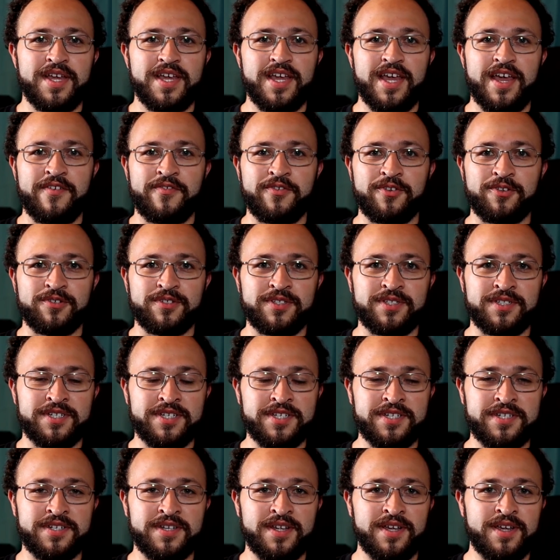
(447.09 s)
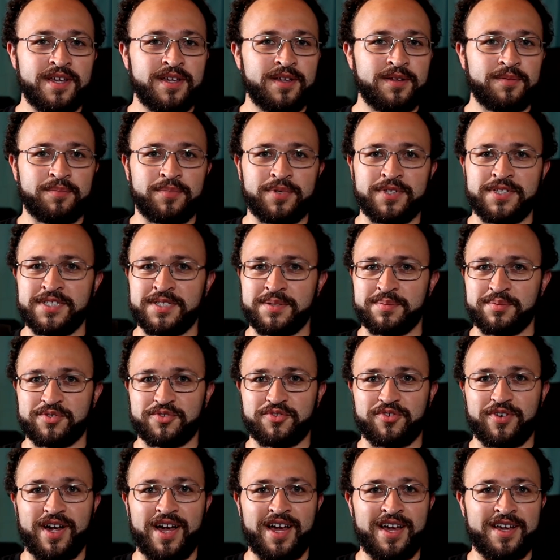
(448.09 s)
If you did, please
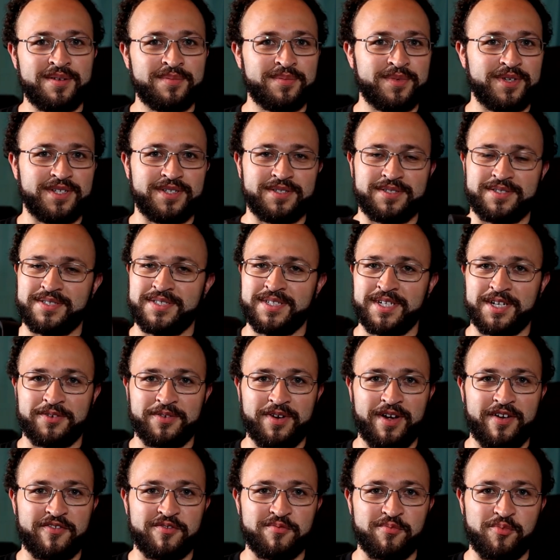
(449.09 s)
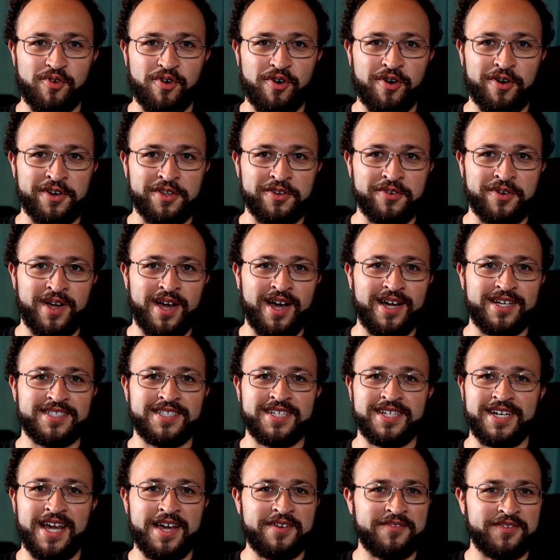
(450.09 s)
subscribe and stick around for more audio
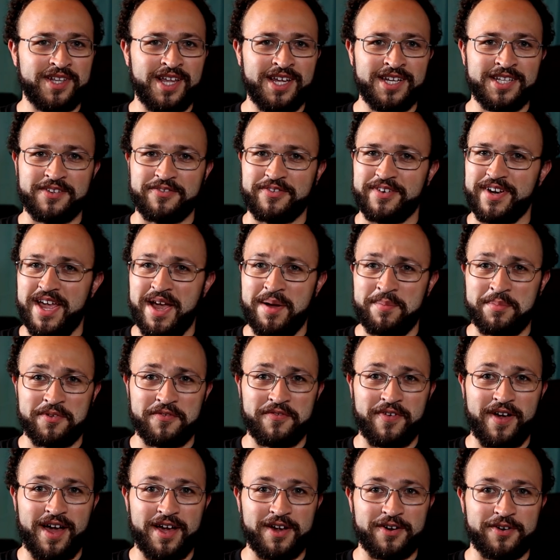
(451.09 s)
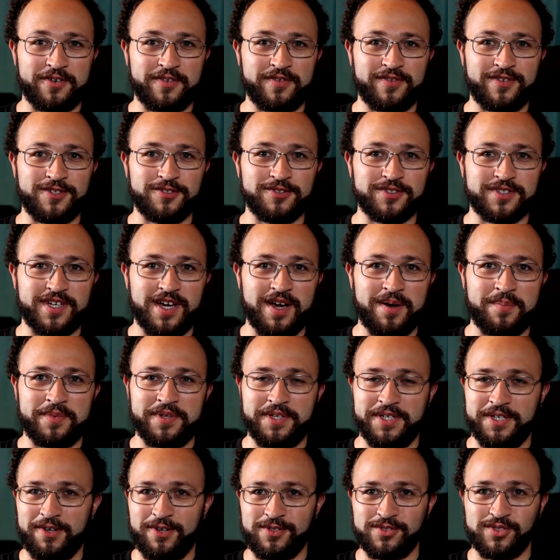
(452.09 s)
content. I have a lot of different amplifier reviews
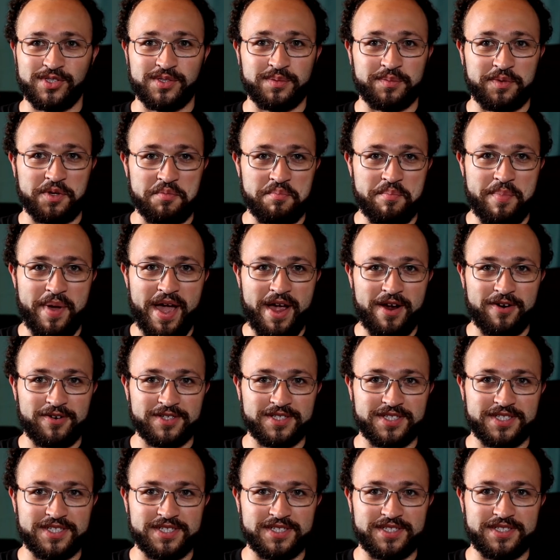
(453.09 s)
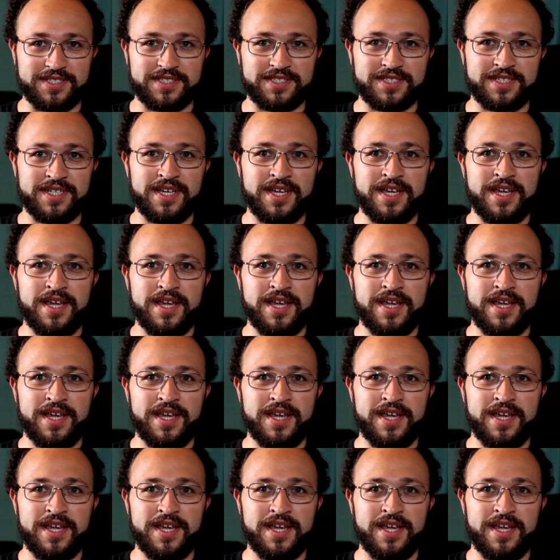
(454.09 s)
coming and also some comparisons.